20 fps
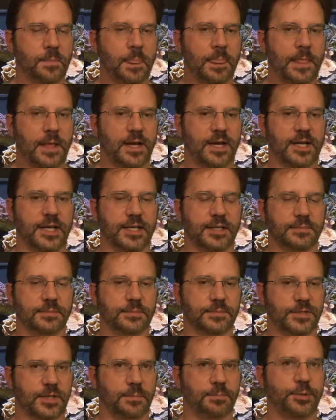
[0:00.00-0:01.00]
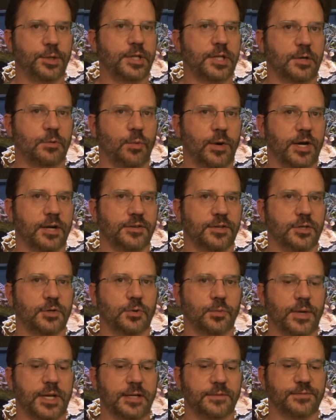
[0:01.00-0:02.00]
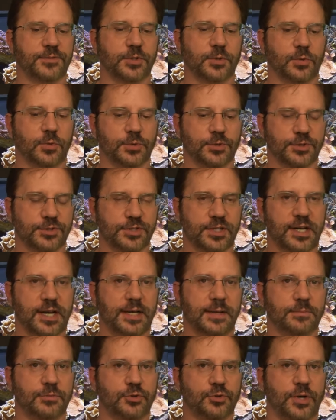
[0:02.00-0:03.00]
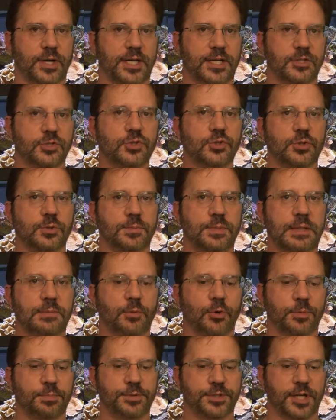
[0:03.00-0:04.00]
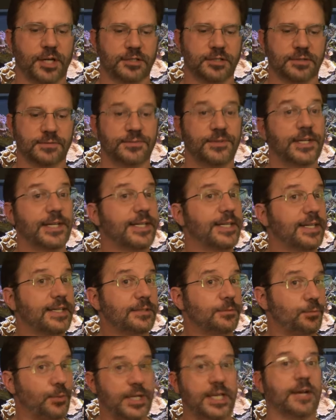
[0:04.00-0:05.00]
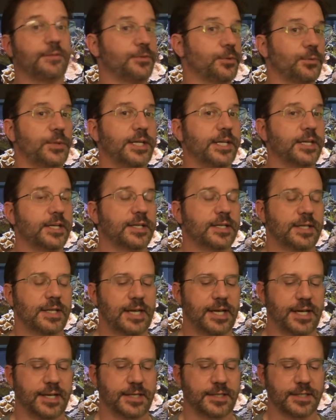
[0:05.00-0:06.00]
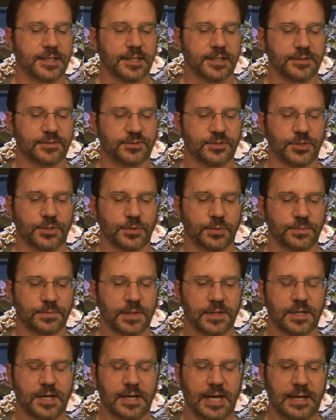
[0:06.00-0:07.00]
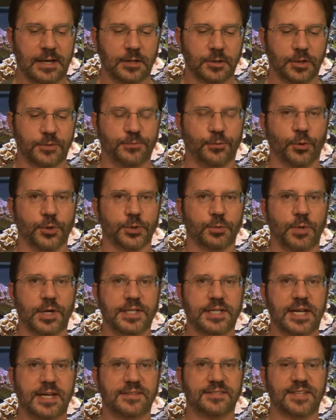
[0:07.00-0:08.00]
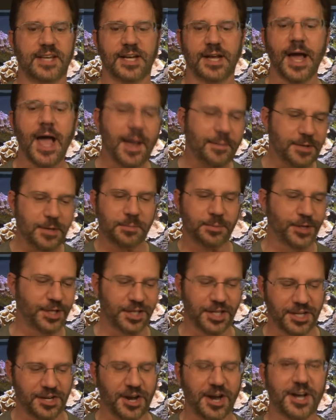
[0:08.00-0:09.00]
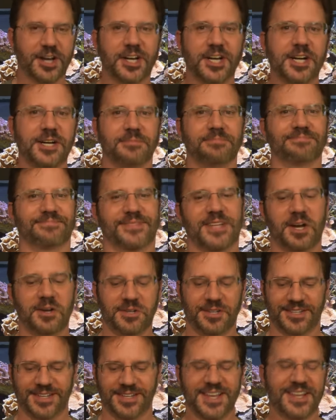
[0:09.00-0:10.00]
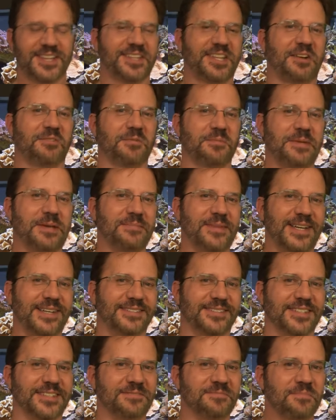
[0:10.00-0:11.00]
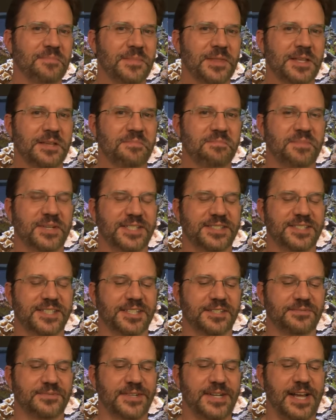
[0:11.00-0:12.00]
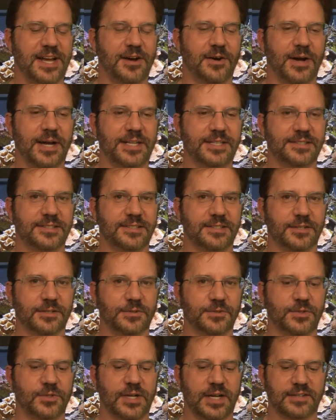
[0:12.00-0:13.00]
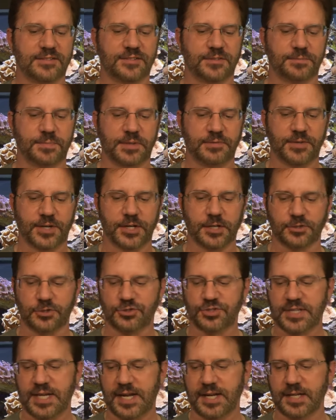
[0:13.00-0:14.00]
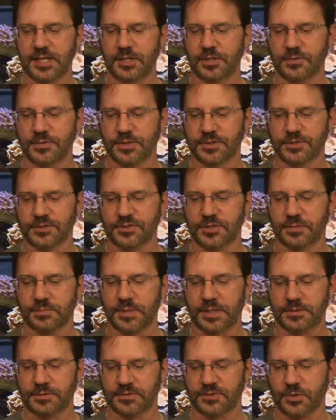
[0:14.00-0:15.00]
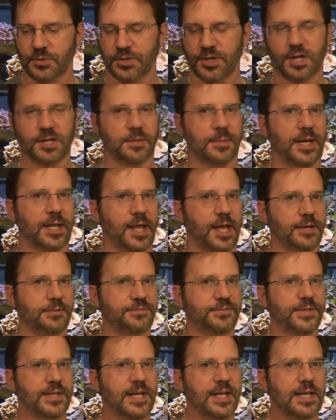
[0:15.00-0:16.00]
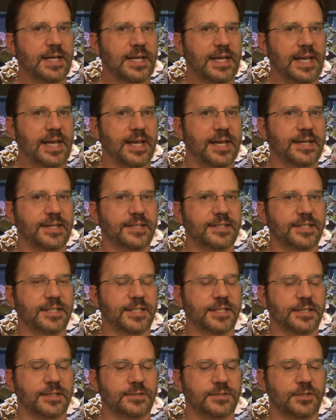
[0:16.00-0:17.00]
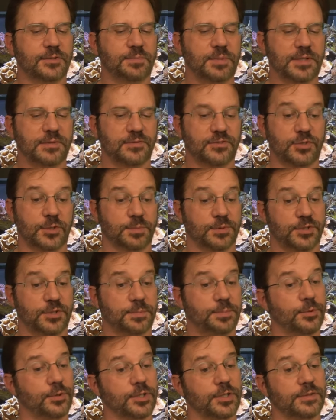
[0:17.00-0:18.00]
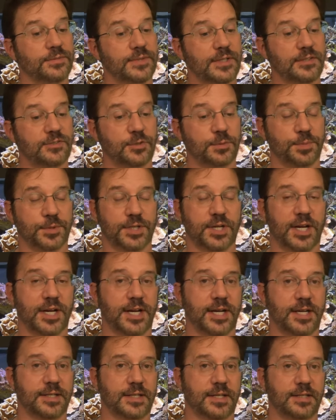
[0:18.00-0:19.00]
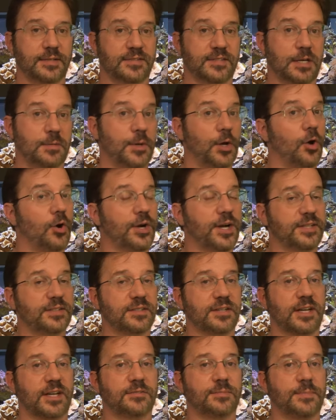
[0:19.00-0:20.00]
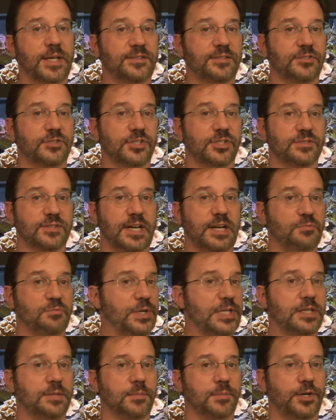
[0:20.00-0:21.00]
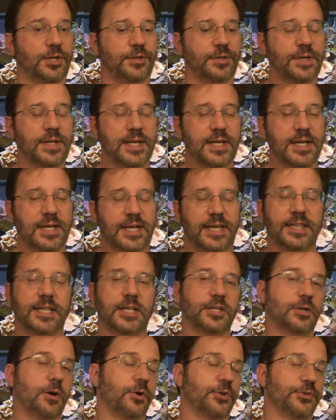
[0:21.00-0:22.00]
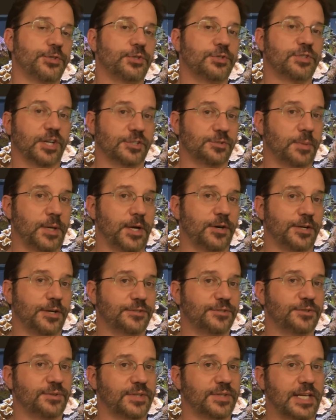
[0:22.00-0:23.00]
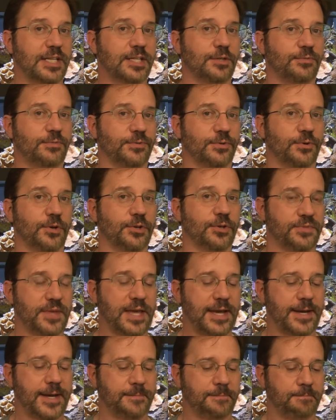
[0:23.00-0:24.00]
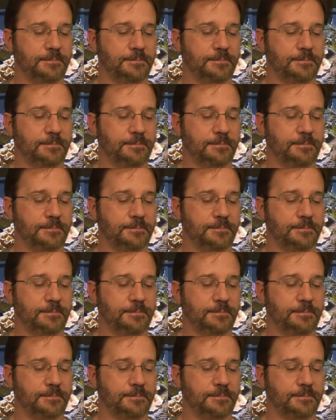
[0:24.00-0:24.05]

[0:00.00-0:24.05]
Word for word: I am completely aware that you're waiting for your orders, and I am trying to be more productive week after week. And uh, so I look forward to one day saying I'm completely caught up. that will be amazing. But uh, for now, I you know you guys have been very understanding. You've understood my, what's going on in my life, and uh, you've been super supportive and super kind and sending me all kinds of nice messages, and I read them all, and they all do touch my heart. So thank you for all of that.